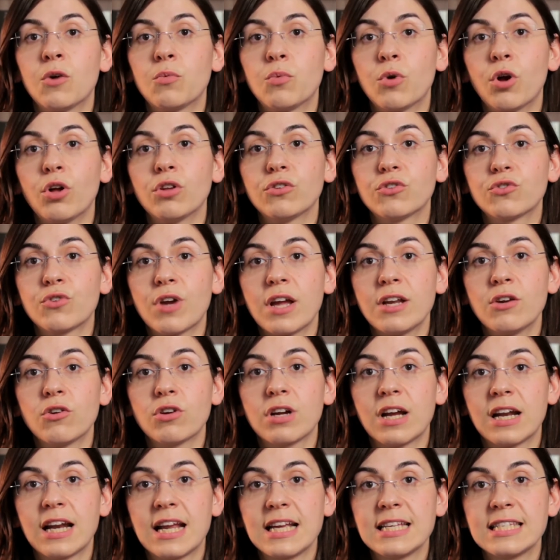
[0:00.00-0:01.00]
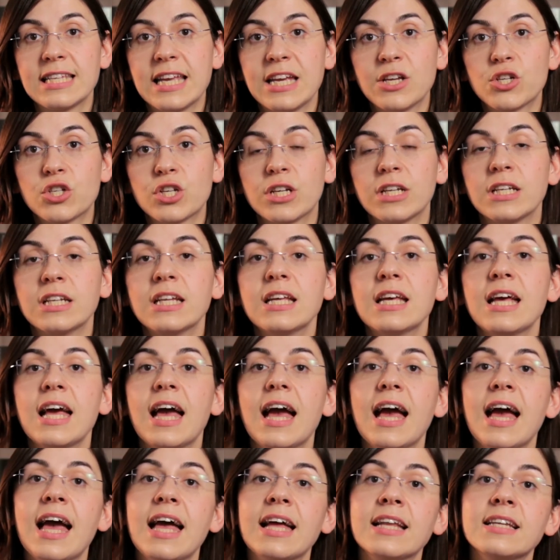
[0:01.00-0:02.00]
World Trade Organization
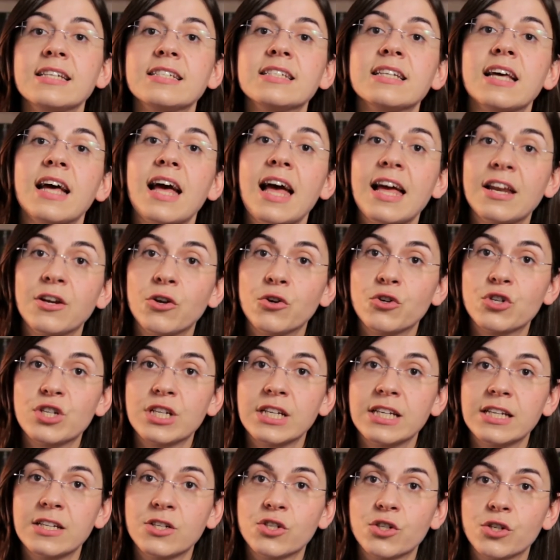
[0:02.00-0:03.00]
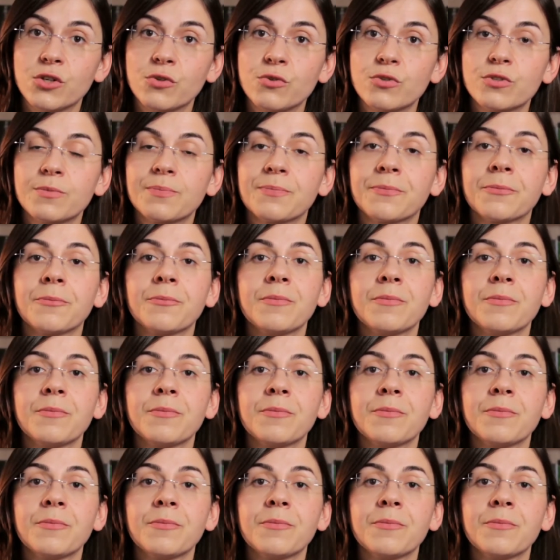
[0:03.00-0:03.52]
and energy issues.